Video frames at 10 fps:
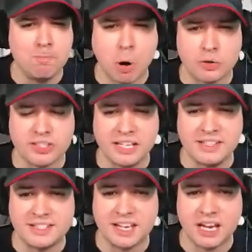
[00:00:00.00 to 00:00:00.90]
most
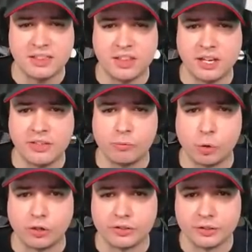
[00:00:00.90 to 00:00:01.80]
insane thing in the
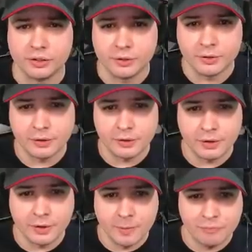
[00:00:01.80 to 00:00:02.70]
world.
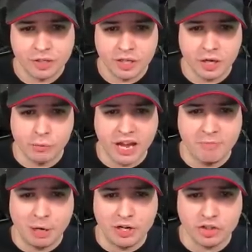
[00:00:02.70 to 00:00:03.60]
Here we have
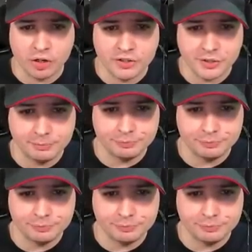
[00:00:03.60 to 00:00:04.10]
Punishers.